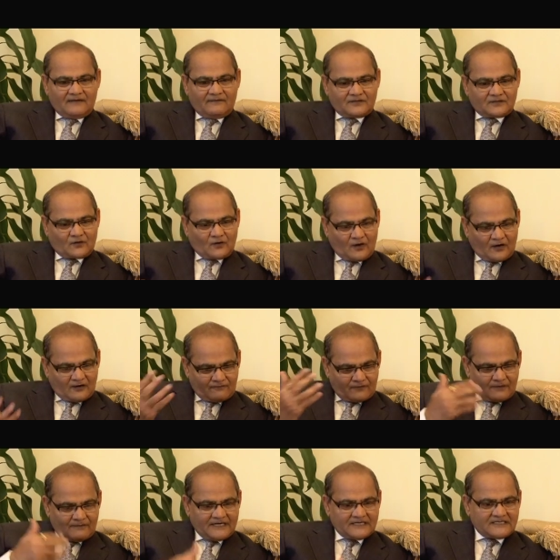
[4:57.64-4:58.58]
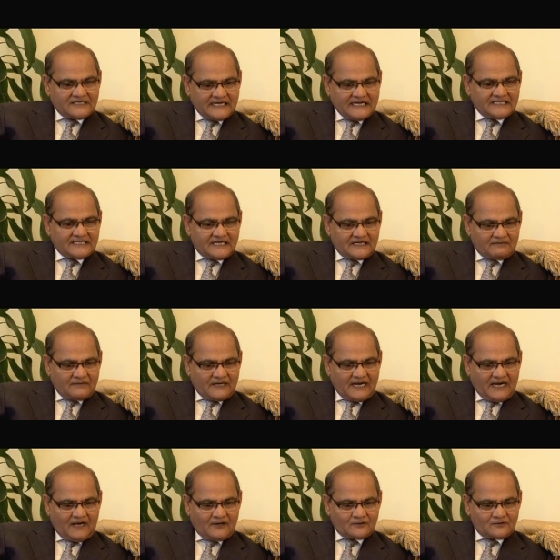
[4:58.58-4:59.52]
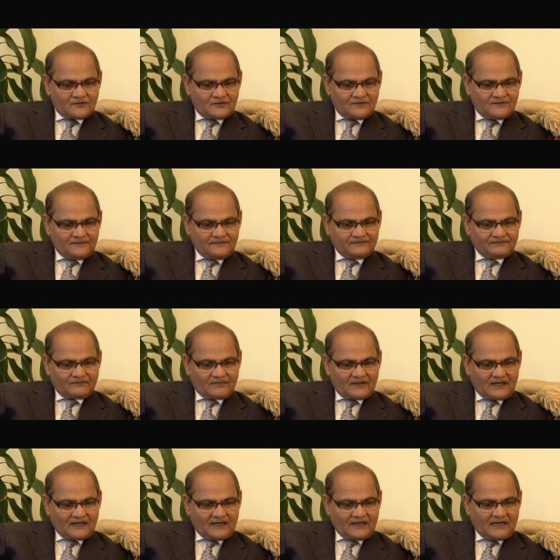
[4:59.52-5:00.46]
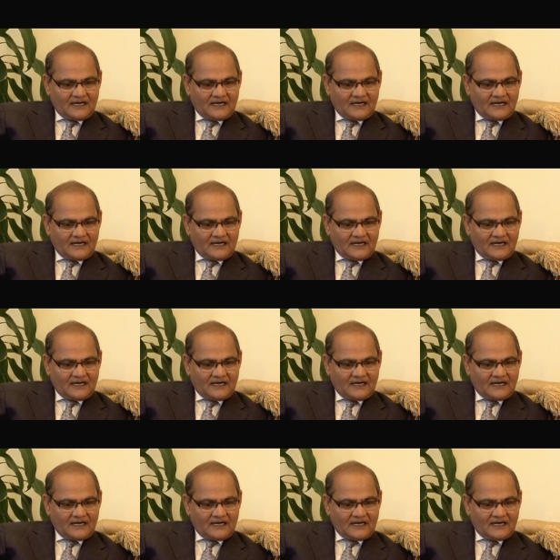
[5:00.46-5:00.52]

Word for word: there was a call from ICICI at my house uh,